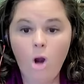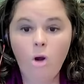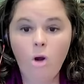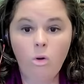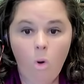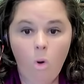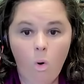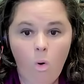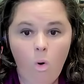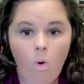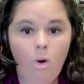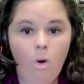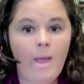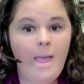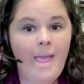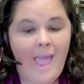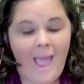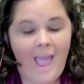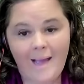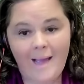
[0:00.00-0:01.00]
goal
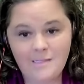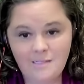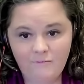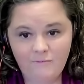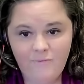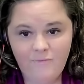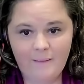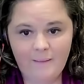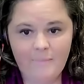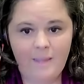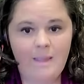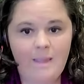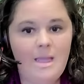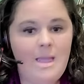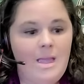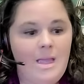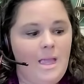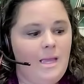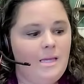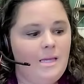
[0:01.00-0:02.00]
as a family
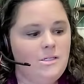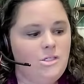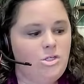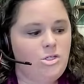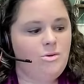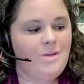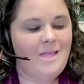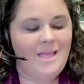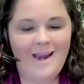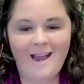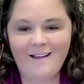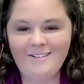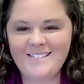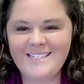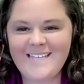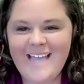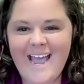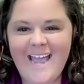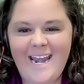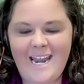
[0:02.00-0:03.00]
is to get
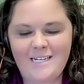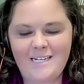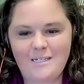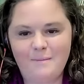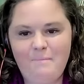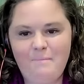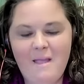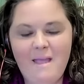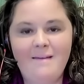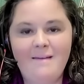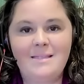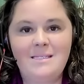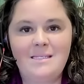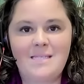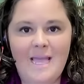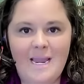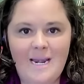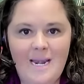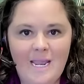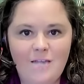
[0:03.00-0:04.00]
outside and to balance
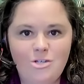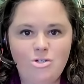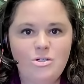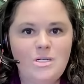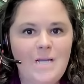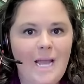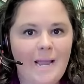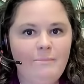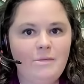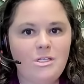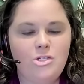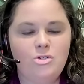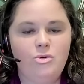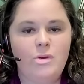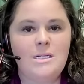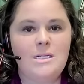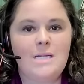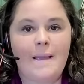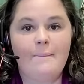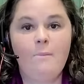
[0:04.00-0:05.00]
that nature time with
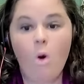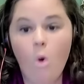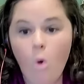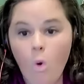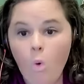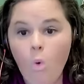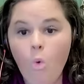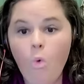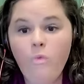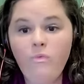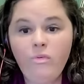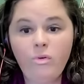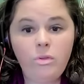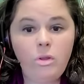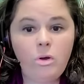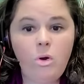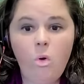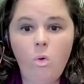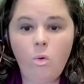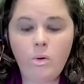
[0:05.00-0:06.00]
screen time over
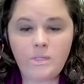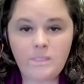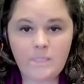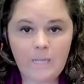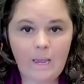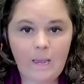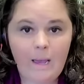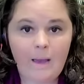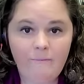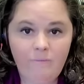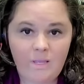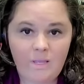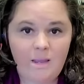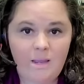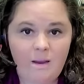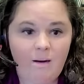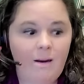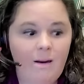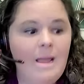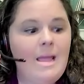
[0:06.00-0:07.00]
the course of a
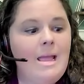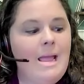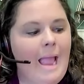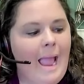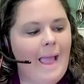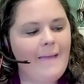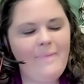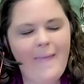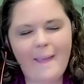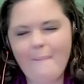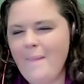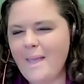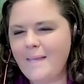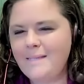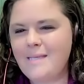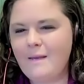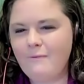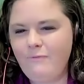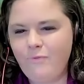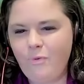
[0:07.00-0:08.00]
year. And that
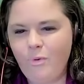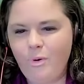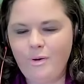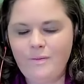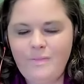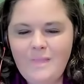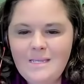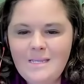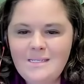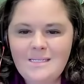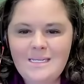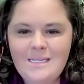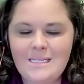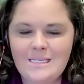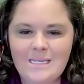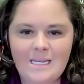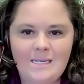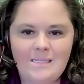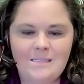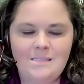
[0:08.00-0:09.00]
makes up for these
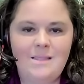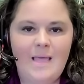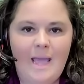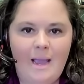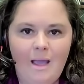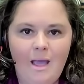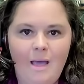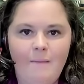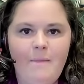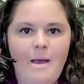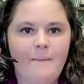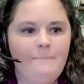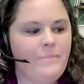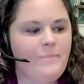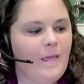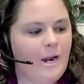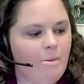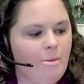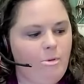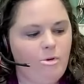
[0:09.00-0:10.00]
seasons that come up
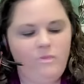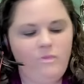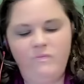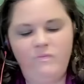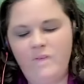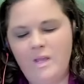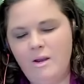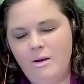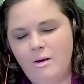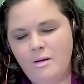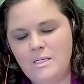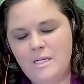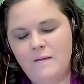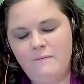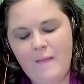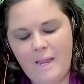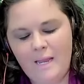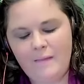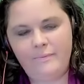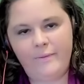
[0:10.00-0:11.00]
that are both figurative
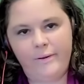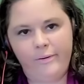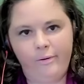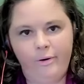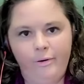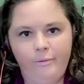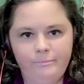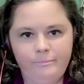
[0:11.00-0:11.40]
and literal.